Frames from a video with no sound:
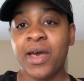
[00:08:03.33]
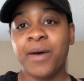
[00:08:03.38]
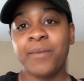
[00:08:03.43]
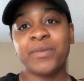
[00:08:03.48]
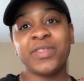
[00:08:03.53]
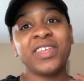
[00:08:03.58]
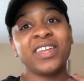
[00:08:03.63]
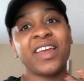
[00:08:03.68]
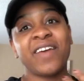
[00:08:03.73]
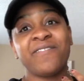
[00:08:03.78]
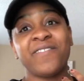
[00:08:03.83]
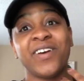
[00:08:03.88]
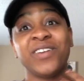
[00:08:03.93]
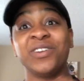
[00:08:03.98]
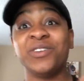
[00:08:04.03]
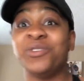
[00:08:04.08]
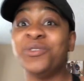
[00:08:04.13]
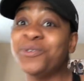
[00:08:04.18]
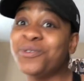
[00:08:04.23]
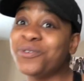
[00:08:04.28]
But then I found
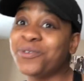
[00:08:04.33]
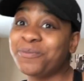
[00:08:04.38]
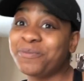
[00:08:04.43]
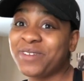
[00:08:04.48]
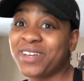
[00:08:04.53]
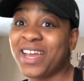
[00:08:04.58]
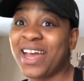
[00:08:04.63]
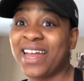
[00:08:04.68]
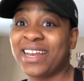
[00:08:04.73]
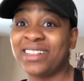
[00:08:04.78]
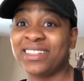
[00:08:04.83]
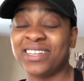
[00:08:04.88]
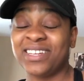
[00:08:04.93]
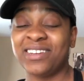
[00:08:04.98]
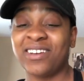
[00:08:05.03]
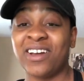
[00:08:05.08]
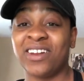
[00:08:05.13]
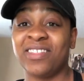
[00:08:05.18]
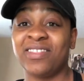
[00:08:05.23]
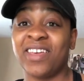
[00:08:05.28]
a new group to kind of
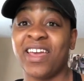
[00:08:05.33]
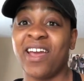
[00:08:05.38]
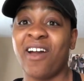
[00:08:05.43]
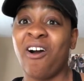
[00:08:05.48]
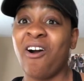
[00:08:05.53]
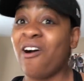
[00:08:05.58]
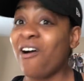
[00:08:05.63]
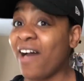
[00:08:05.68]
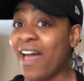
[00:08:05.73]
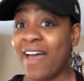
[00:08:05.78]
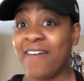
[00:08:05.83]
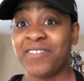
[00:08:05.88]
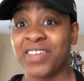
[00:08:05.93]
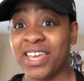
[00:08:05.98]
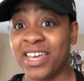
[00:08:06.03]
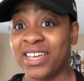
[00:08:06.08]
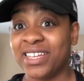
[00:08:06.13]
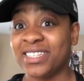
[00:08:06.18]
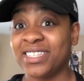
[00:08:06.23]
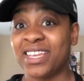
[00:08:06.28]
lean on, and they all have
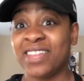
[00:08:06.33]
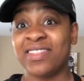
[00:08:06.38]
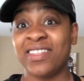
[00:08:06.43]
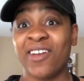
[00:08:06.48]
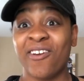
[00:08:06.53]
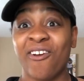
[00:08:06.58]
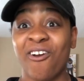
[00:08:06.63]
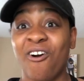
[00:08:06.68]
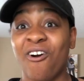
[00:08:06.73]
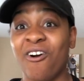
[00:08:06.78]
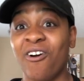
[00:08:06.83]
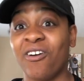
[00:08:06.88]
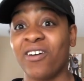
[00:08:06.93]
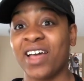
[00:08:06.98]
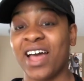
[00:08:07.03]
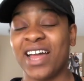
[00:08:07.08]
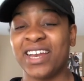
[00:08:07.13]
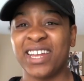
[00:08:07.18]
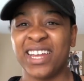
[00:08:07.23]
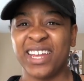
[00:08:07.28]
kids and they're all
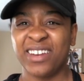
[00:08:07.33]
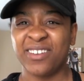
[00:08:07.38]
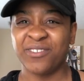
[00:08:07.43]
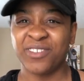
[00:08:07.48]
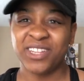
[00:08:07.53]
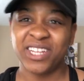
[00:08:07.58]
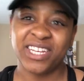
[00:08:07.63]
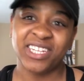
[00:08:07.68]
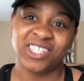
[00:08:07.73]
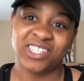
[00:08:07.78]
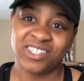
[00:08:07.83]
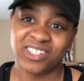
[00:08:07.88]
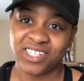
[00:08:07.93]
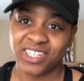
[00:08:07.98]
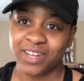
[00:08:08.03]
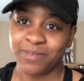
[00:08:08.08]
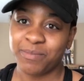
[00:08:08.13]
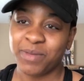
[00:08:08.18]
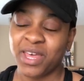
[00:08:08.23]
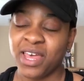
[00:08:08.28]
kind of in a
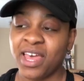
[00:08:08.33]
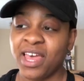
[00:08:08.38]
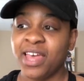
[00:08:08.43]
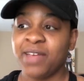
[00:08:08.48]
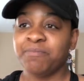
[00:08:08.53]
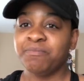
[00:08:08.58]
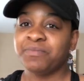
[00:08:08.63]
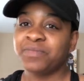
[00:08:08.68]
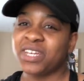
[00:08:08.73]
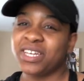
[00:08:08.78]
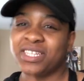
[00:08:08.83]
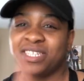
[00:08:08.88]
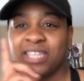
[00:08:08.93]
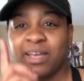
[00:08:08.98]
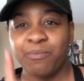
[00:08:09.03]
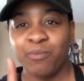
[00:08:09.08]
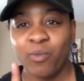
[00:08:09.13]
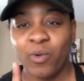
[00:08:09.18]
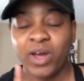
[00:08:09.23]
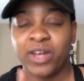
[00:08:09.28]
relationship
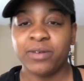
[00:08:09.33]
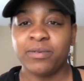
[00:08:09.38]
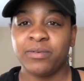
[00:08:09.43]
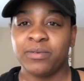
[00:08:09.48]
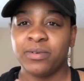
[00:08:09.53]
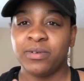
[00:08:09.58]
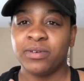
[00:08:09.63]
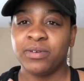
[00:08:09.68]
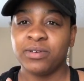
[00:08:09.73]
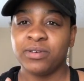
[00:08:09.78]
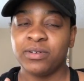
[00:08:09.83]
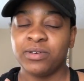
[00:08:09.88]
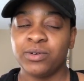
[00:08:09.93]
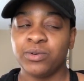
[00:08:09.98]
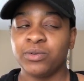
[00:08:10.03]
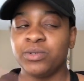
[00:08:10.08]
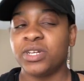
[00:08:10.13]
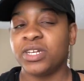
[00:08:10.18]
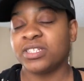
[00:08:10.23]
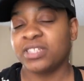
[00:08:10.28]
except one,
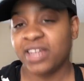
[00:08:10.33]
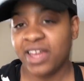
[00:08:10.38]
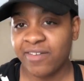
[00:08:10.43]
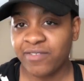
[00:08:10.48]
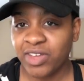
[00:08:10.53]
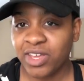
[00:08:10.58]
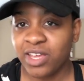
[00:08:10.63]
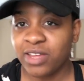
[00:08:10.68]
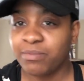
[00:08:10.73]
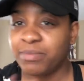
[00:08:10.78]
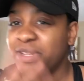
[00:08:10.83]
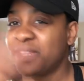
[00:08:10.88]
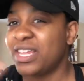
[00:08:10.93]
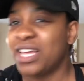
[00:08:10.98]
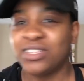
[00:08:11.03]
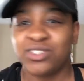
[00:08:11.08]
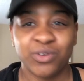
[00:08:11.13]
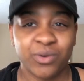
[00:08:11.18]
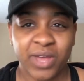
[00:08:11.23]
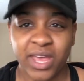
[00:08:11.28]
who doesn't have a kid, but
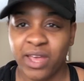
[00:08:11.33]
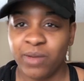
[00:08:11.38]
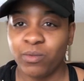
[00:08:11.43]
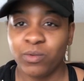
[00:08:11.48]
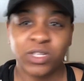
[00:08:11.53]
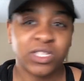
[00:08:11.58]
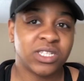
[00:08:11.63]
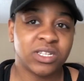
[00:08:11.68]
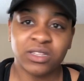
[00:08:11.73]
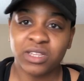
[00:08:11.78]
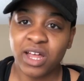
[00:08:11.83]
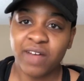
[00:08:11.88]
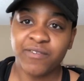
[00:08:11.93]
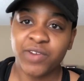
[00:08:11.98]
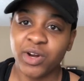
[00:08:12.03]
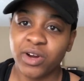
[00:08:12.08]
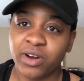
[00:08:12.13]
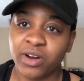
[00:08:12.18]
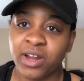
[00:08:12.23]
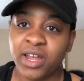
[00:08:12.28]
that's okay. We still love
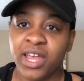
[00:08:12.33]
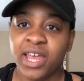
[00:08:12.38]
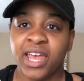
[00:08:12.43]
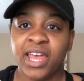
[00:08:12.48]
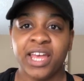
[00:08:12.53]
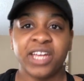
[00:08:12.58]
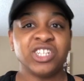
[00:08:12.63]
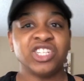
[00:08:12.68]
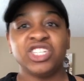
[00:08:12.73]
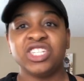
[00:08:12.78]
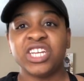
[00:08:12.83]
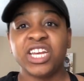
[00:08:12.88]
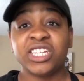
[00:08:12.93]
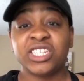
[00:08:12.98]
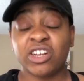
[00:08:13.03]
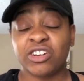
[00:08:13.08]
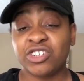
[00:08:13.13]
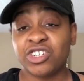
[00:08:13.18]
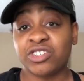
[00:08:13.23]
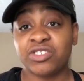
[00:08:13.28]
her, and she takes
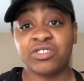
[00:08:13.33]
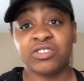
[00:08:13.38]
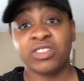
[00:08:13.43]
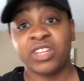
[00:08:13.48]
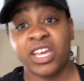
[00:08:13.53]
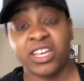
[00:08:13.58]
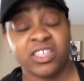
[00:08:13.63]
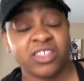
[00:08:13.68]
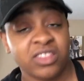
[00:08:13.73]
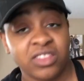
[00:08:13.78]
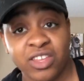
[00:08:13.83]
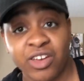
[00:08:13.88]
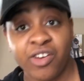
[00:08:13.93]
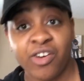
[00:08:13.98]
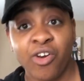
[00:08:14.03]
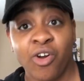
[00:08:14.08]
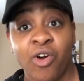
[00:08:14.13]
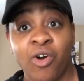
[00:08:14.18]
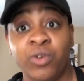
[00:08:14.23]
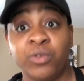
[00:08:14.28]
our children like they're
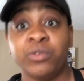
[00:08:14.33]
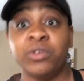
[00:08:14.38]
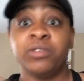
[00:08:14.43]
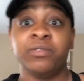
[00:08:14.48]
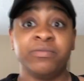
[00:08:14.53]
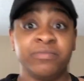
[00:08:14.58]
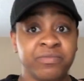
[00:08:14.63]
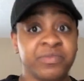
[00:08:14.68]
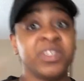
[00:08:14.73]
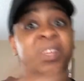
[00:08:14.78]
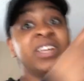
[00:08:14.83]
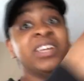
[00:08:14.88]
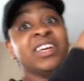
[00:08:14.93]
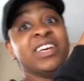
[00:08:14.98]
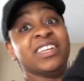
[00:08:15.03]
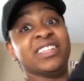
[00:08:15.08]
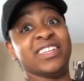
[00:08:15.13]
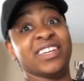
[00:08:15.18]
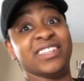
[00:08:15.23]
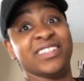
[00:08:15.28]
her own.
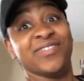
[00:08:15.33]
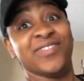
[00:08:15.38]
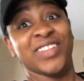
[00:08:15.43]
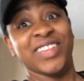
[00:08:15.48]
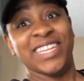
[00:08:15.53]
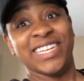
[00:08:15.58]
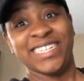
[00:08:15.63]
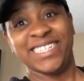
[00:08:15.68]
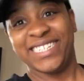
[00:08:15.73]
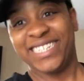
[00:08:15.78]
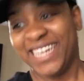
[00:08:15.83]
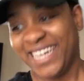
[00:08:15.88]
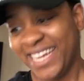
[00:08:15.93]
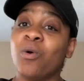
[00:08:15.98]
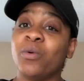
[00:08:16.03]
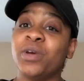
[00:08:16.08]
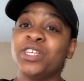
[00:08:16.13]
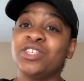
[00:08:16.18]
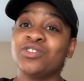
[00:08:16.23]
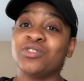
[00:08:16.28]
It takes a village.
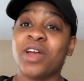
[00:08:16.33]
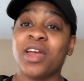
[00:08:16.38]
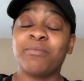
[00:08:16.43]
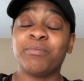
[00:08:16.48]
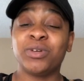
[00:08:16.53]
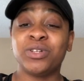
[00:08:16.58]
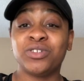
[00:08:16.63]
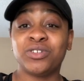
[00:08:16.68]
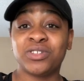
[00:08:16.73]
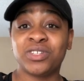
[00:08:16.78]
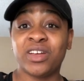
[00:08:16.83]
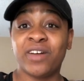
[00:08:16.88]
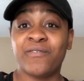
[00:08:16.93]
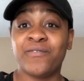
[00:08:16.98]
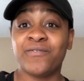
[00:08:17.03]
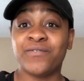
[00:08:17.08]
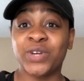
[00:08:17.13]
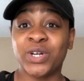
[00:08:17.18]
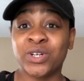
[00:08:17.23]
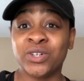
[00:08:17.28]
Always try and put yourself
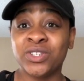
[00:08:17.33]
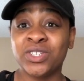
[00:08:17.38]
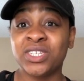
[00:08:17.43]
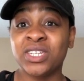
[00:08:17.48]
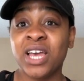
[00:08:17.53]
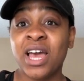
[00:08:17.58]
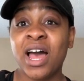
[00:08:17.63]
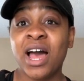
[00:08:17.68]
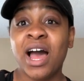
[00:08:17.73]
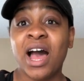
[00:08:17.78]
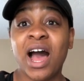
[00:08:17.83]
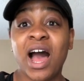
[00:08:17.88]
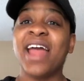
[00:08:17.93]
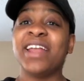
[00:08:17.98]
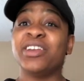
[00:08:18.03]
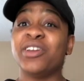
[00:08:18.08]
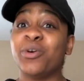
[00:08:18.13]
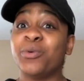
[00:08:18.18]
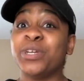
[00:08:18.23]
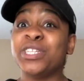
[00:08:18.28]
first. I
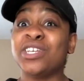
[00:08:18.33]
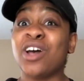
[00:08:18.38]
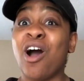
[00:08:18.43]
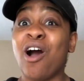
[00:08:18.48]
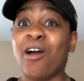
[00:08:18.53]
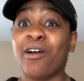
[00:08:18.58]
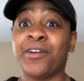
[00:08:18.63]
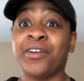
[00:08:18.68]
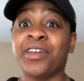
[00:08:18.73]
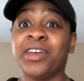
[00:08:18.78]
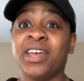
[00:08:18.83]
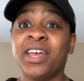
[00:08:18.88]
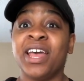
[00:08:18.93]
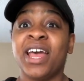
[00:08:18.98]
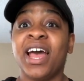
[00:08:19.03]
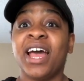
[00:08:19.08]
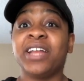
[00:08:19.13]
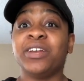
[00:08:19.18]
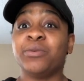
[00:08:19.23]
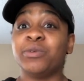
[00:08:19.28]
know it's hard.
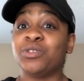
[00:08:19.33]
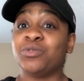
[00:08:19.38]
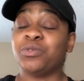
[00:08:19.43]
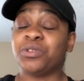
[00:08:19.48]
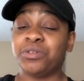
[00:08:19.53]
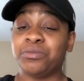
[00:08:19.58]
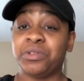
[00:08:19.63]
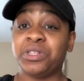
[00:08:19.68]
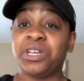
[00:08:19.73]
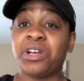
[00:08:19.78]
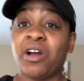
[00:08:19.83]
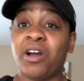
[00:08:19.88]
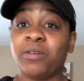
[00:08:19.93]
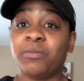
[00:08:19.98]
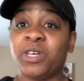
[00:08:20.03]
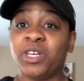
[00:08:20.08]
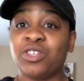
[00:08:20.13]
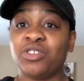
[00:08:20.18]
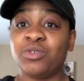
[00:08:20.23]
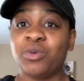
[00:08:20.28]
I know it's really, really hard,
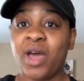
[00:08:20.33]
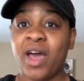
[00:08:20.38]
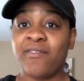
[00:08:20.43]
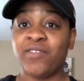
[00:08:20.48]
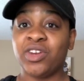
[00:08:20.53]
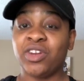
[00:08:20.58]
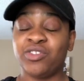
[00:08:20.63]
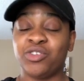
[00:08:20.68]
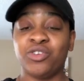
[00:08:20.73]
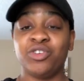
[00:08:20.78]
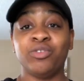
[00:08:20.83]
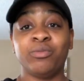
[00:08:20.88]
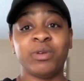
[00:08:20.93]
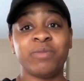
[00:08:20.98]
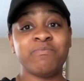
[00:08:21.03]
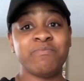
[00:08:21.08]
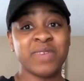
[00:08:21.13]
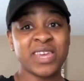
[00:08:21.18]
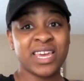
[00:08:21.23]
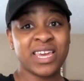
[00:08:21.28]
because you have another
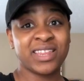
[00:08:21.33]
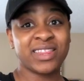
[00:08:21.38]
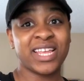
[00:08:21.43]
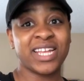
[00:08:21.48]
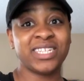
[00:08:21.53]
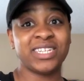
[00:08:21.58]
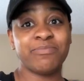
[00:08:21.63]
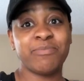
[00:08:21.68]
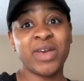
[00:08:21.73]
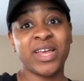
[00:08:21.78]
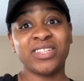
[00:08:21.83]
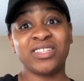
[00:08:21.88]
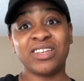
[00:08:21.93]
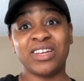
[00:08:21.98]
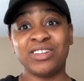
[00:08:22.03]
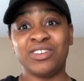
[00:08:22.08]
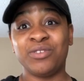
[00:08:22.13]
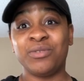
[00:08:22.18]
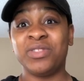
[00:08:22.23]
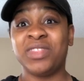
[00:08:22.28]
human being that depends
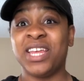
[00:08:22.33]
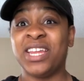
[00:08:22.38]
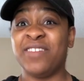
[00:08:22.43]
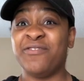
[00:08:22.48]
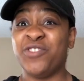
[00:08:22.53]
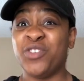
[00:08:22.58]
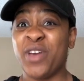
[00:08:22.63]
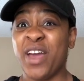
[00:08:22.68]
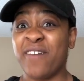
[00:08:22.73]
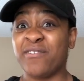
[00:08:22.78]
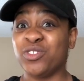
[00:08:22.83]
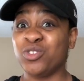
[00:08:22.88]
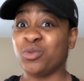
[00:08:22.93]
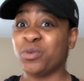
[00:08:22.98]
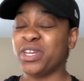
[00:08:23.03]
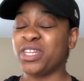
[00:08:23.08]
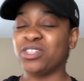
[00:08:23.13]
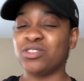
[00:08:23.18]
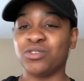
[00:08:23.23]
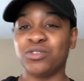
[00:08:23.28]
on you, and then if you have
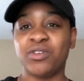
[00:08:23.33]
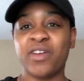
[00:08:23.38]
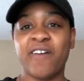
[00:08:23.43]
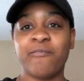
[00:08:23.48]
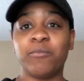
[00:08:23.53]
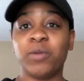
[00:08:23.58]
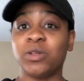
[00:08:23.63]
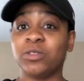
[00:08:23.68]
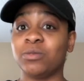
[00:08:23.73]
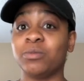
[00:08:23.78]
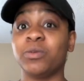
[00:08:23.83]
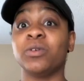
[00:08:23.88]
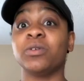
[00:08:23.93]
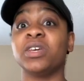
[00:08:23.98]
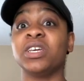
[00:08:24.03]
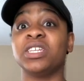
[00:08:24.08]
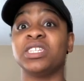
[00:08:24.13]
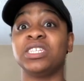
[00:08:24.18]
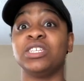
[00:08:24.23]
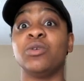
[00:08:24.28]
twins or you have multiple
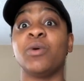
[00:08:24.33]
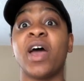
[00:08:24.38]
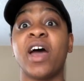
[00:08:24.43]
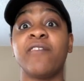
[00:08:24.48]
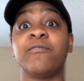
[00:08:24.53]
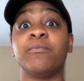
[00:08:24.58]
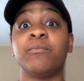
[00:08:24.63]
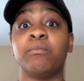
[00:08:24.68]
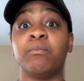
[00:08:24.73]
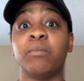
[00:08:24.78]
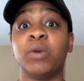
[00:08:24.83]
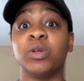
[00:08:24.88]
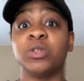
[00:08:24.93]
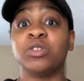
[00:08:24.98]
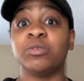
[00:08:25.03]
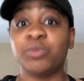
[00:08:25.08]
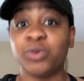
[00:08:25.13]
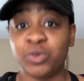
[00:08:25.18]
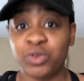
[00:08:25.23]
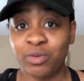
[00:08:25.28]
kids, you have
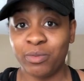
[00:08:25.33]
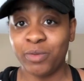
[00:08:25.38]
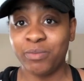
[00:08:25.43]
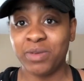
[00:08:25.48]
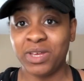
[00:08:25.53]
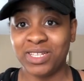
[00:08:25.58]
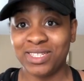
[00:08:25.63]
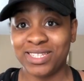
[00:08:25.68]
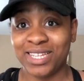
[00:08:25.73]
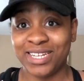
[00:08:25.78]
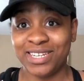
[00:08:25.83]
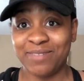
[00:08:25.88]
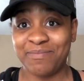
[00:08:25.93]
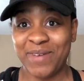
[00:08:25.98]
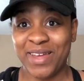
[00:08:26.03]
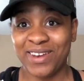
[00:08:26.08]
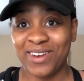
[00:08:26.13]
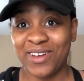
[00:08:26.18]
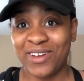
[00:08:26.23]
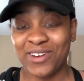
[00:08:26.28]
multiple human beings that
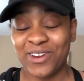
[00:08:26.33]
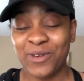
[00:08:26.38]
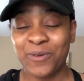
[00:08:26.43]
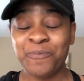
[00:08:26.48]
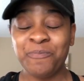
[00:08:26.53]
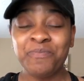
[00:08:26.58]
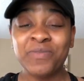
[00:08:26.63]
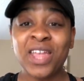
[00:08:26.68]
depend on you.